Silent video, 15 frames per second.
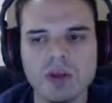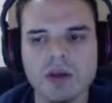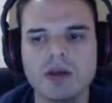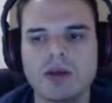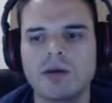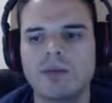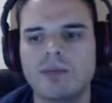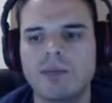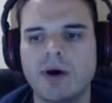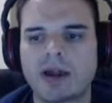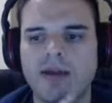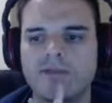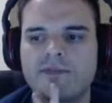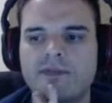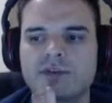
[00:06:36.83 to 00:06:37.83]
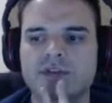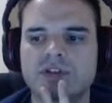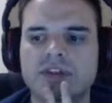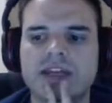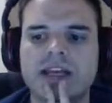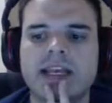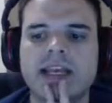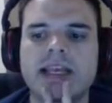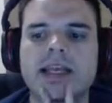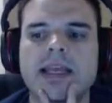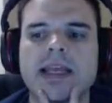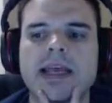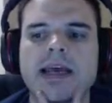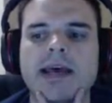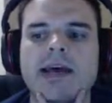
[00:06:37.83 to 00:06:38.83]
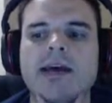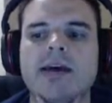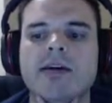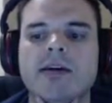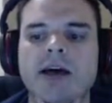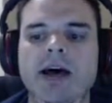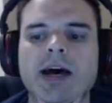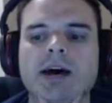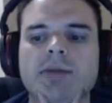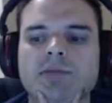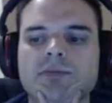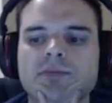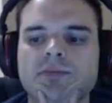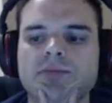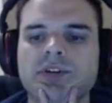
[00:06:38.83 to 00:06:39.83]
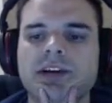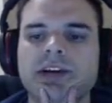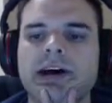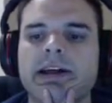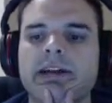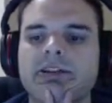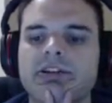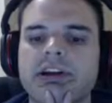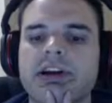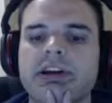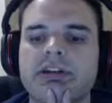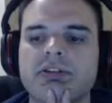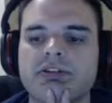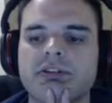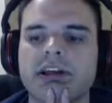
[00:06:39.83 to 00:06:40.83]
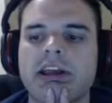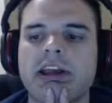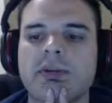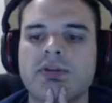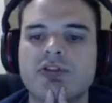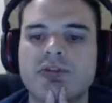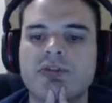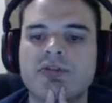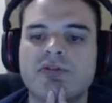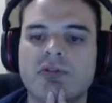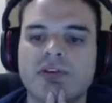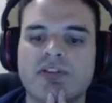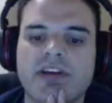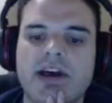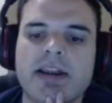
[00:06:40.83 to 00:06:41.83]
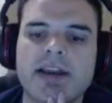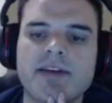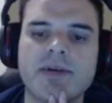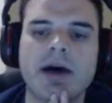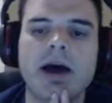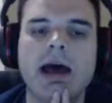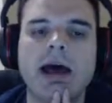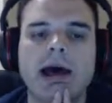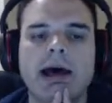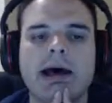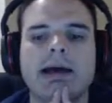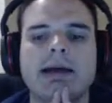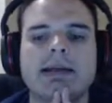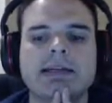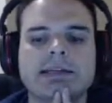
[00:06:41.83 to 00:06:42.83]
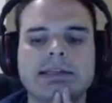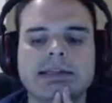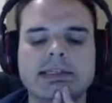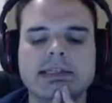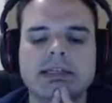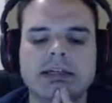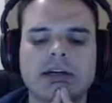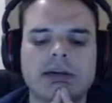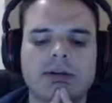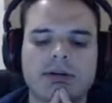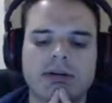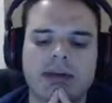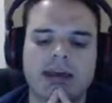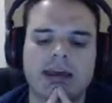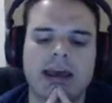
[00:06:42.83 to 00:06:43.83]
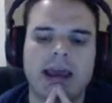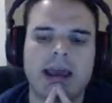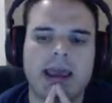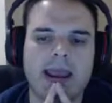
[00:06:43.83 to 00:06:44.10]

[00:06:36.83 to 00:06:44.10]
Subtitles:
But unfortunately, yeah, we can't change that. Hitmontop just took us out either. Okay.